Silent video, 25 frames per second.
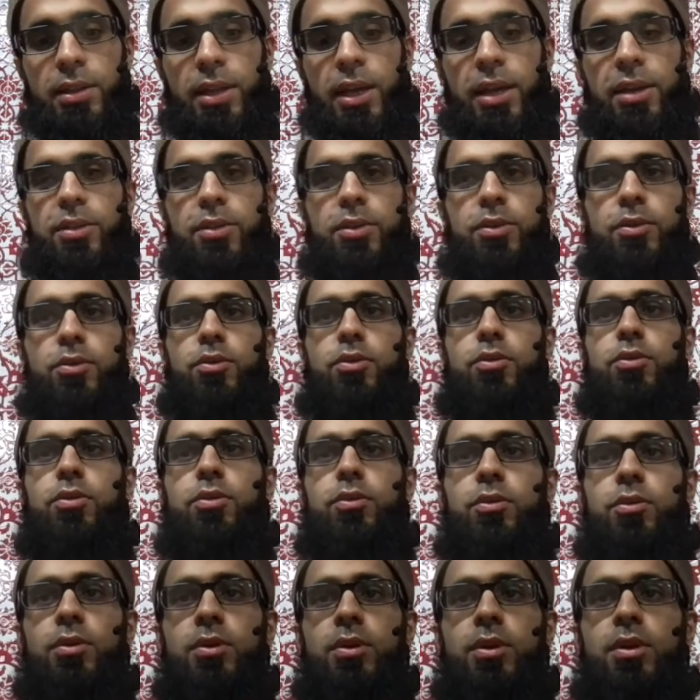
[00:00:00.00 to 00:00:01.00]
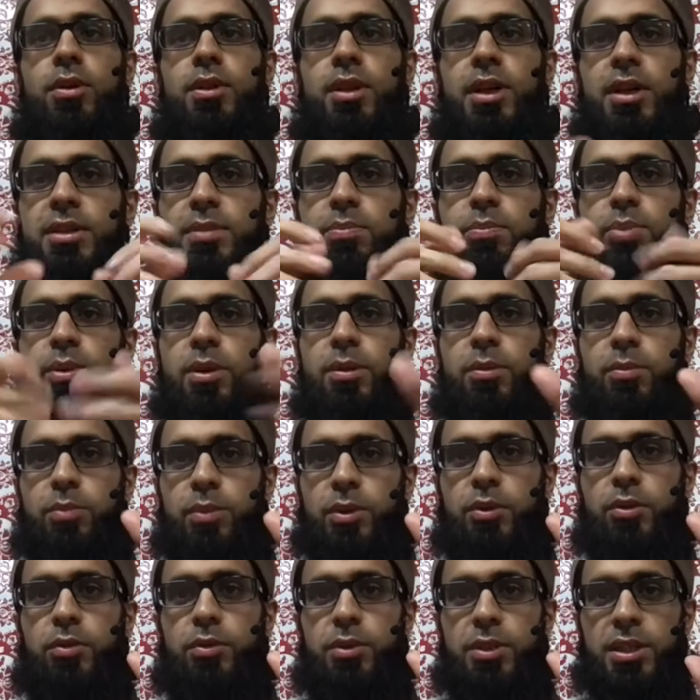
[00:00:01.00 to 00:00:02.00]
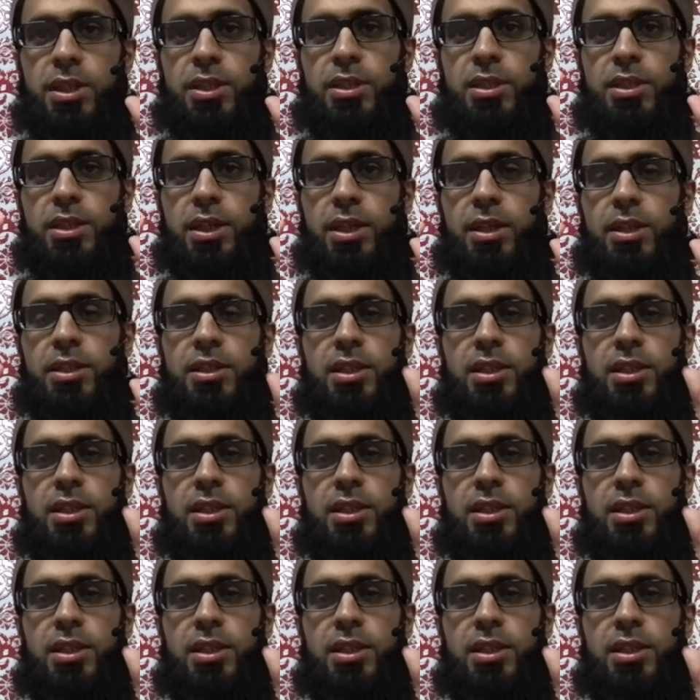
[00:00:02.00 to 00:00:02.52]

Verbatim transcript: That you, saying